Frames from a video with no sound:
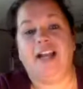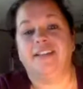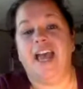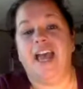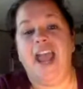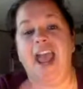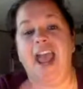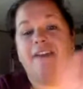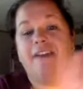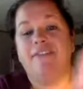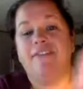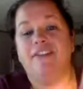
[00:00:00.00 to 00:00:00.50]
because I
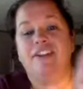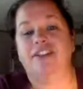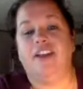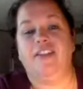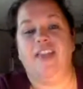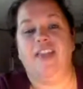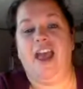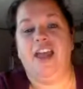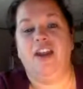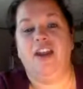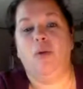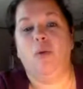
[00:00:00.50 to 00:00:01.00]
haven't done
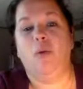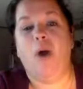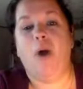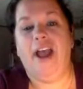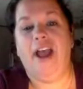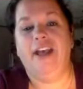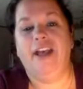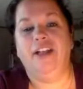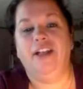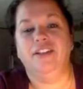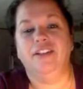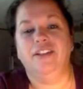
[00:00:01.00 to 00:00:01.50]
that in a
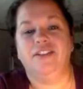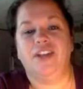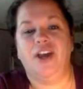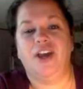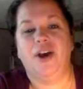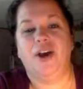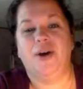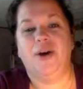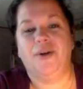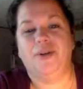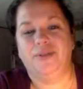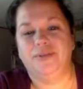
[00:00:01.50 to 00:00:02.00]
while,
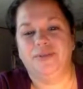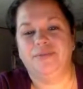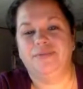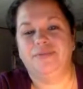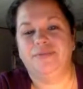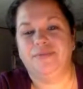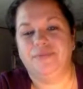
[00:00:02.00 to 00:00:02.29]
so.